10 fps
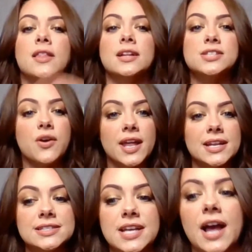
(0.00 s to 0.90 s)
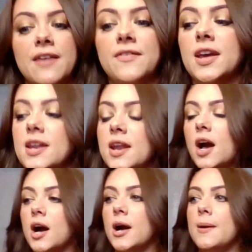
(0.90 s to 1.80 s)
Let's go ahead and dive in
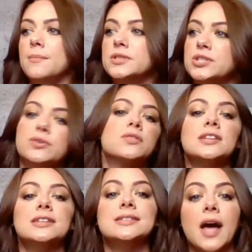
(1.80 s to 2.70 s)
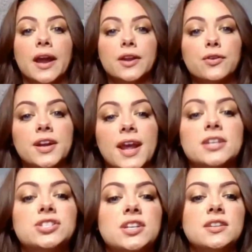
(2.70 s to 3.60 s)
um, to the design
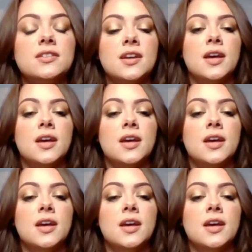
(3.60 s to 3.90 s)
creation